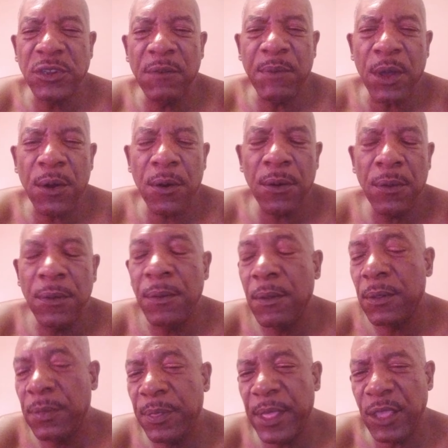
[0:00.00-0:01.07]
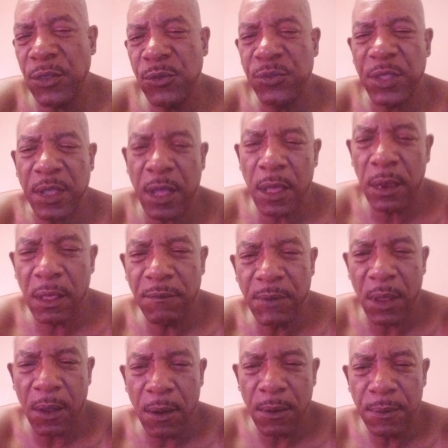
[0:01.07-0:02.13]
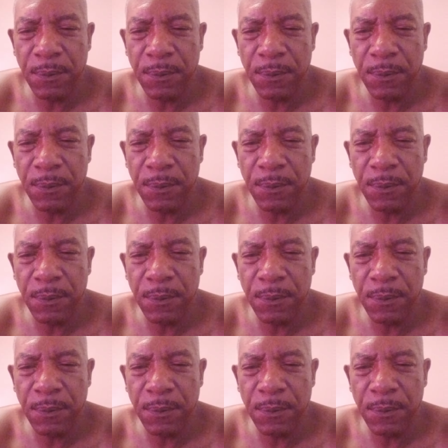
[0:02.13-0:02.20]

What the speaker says: of all, they use the color of law.